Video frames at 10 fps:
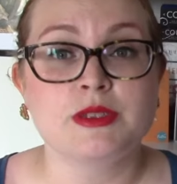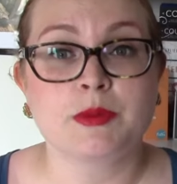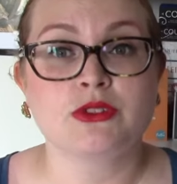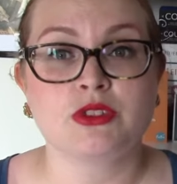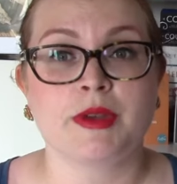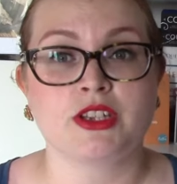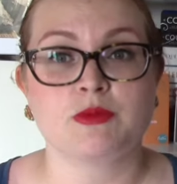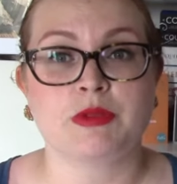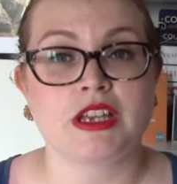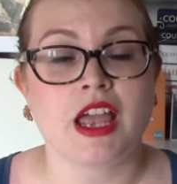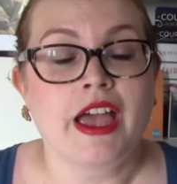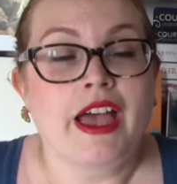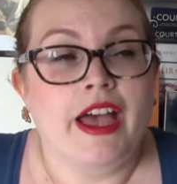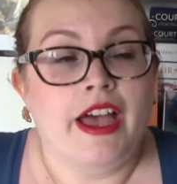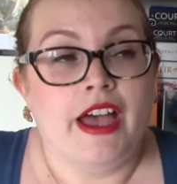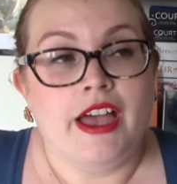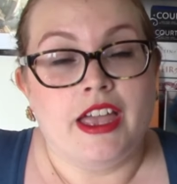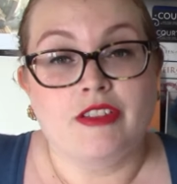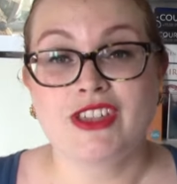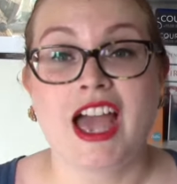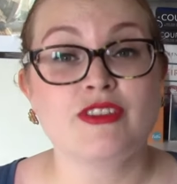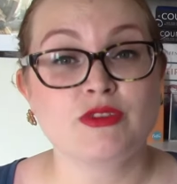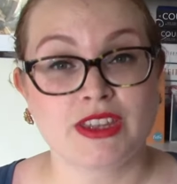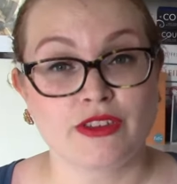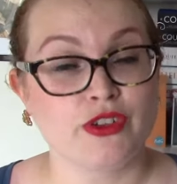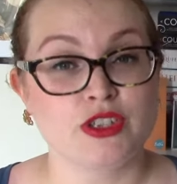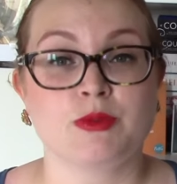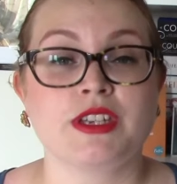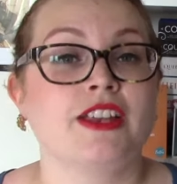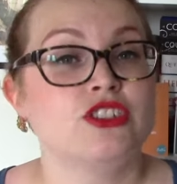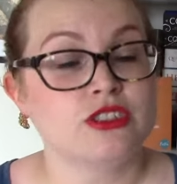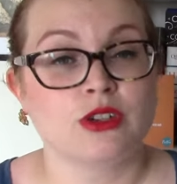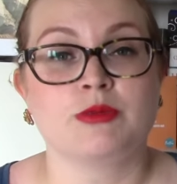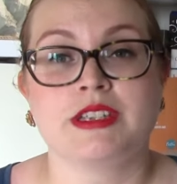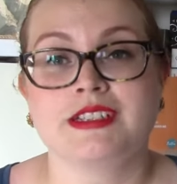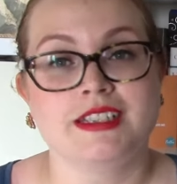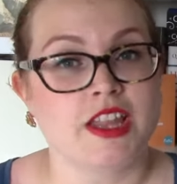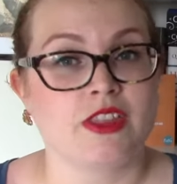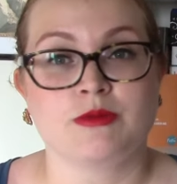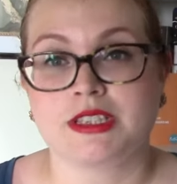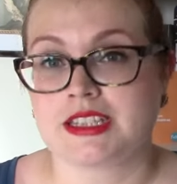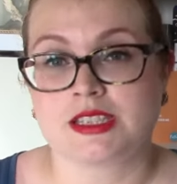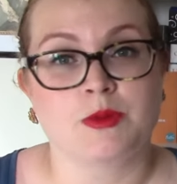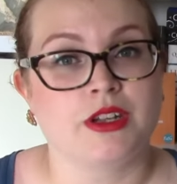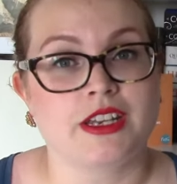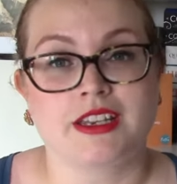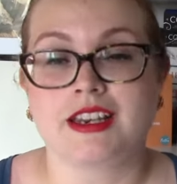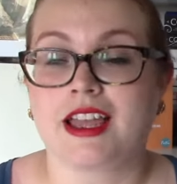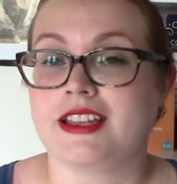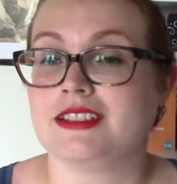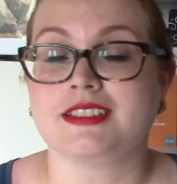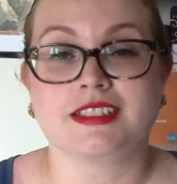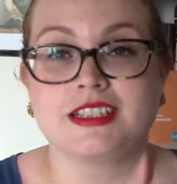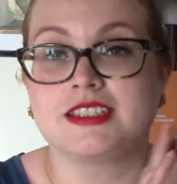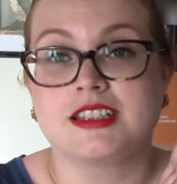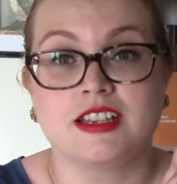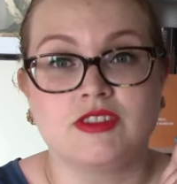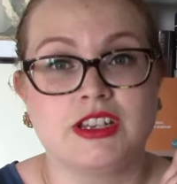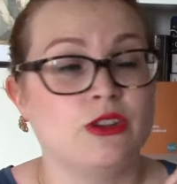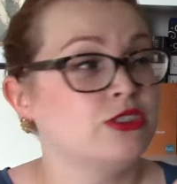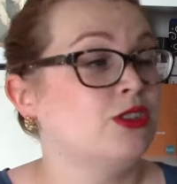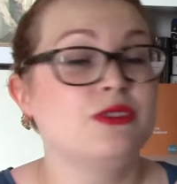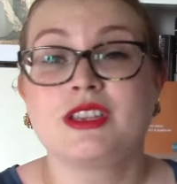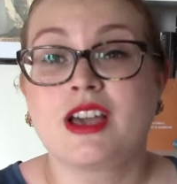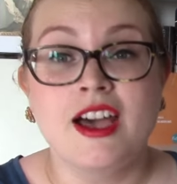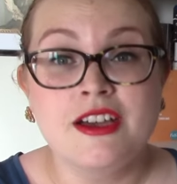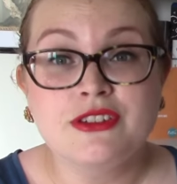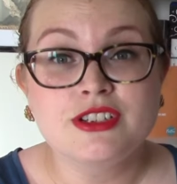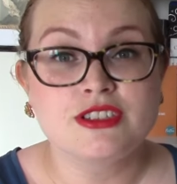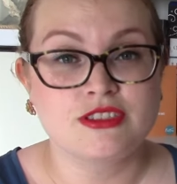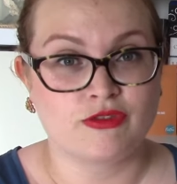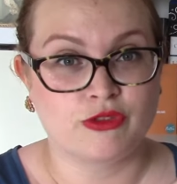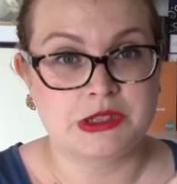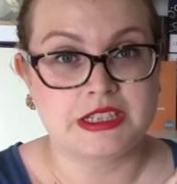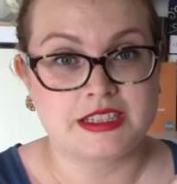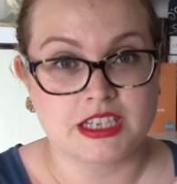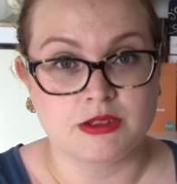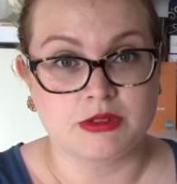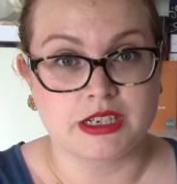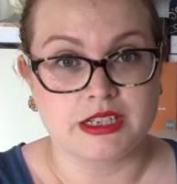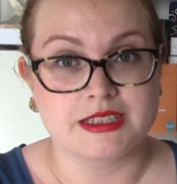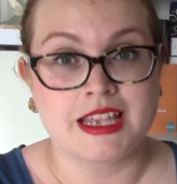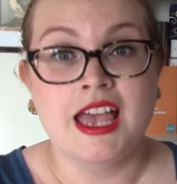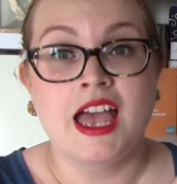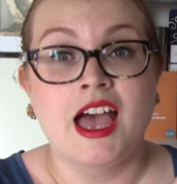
want to spoil too much, but if you haven't read the first one yet, just go read it and then read this one, and it's lovely. Also, the covers for this series